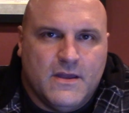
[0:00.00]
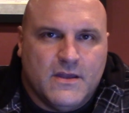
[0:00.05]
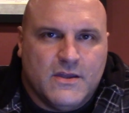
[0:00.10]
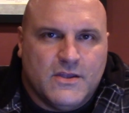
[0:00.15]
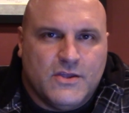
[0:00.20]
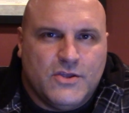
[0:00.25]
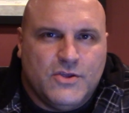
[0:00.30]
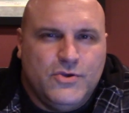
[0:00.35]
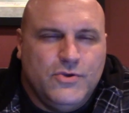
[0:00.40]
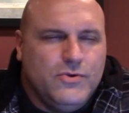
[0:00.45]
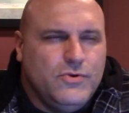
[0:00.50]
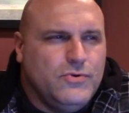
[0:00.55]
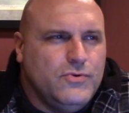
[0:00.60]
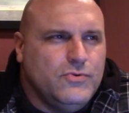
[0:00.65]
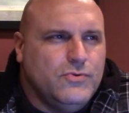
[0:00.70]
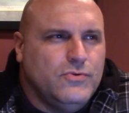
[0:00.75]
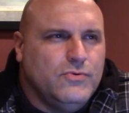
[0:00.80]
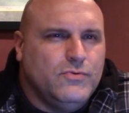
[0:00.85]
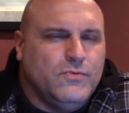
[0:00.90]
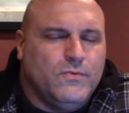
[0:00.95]
You
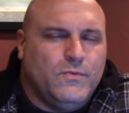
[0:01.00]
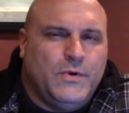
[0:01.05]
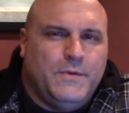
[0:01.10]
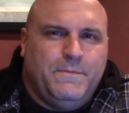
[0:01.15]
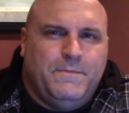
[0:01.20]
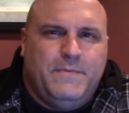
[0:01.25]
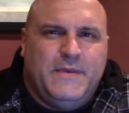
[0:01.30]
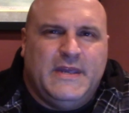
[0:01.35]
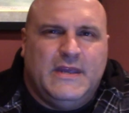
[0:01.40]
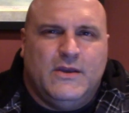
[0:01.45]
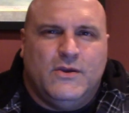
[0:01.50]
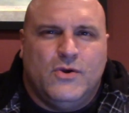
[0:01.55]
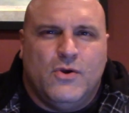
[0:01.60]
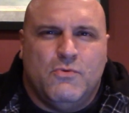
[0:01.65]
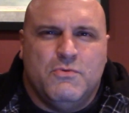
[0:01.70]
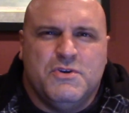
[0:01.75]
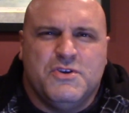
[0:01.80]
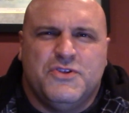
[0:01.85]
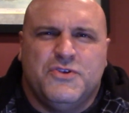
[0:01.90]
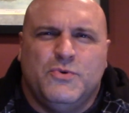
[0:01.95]
would be
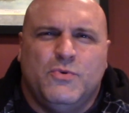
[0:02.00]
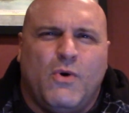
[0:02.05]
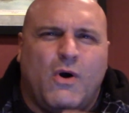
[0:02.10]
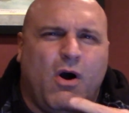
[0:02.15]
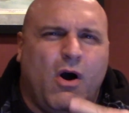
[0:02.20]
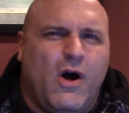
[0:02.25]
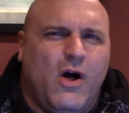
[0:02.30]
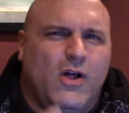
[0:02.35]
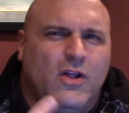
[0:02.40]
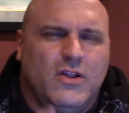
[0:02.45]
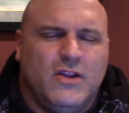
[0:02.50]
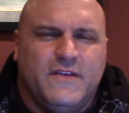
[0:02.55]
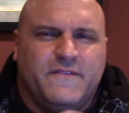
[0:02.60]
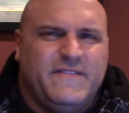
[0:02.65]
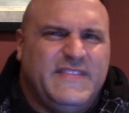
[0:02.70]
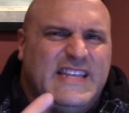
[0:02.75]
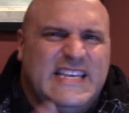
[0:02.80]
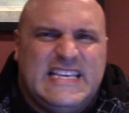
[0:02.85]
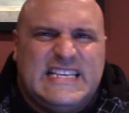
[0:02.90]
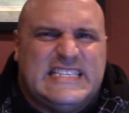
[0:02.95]
going through all
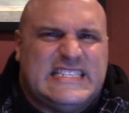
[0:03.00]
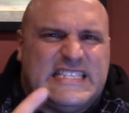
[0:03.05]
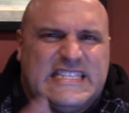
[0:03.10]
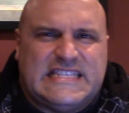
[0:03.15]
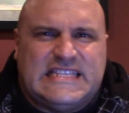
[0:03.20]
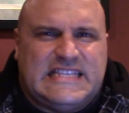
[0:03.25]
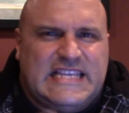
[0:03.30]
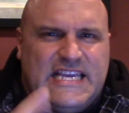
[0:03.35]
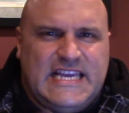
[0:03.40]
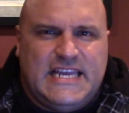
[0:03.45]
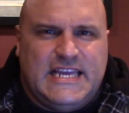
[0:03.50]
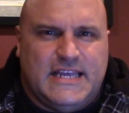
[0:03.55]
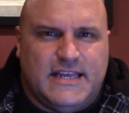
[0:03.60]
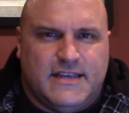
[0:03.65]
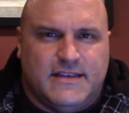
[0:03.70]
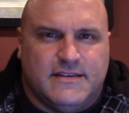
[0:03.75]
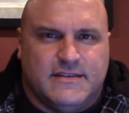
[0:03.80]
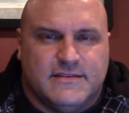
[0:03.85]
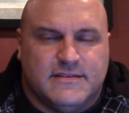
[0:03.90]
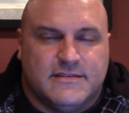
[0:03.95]
of these
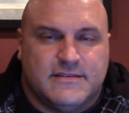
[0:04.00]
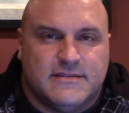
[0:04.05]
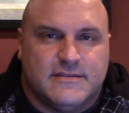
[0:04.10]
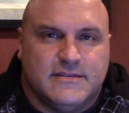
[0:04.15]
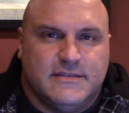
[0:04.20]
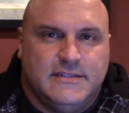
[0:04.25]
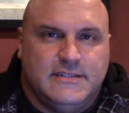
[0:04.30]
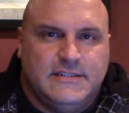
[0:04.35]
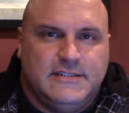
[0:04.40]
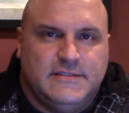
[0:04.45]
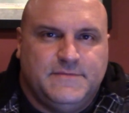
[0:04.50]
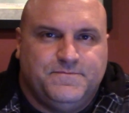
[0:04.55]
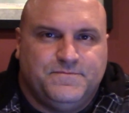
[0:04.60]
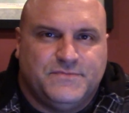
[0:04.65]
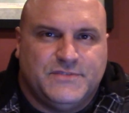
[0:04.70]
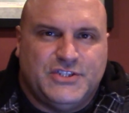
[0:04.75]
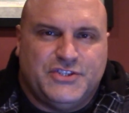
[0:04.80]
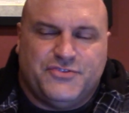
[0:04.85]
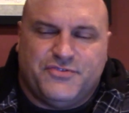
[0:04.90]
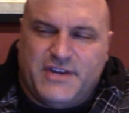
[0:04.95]
things
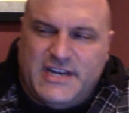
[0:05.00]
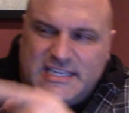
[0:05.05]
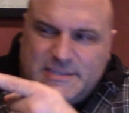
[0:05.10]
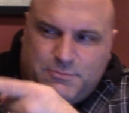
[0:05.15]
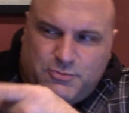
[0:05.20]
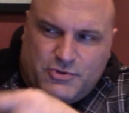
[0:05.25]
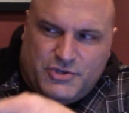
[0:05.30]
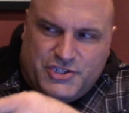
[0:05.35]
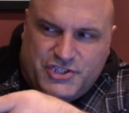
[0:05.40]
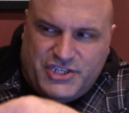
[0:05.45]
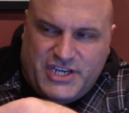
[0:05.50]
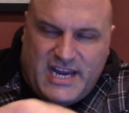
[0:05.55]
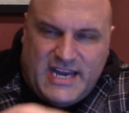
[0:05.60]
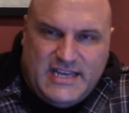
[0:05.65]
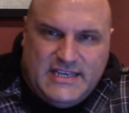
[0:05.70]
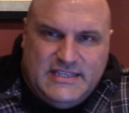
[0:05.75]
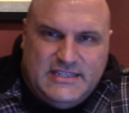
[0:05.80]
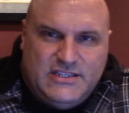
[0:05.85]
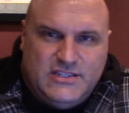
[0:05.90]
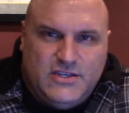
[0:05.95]
to transport
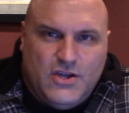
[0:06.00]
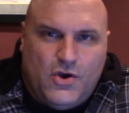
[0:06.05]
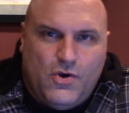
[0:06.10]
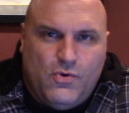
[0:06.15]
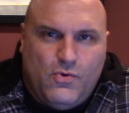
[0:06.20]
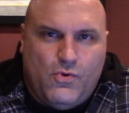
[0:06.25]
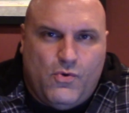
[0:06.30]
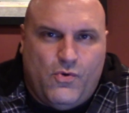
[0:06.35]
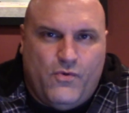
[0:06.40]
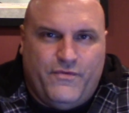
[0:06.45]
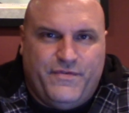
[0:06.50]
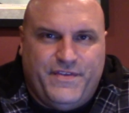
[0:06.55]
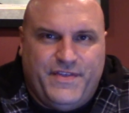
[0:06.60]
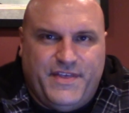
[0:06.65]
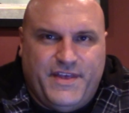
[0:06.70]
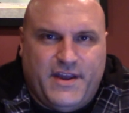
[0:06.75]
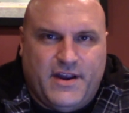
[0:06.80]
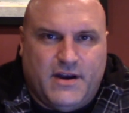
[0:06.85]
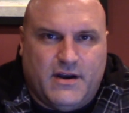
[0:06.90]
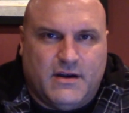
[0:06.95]
Jane Doe over
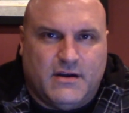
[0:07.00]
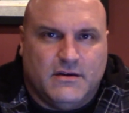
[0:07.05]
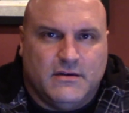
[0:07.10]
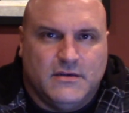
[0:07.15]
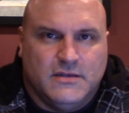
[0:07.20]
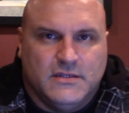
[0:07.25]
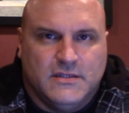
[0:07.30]
there,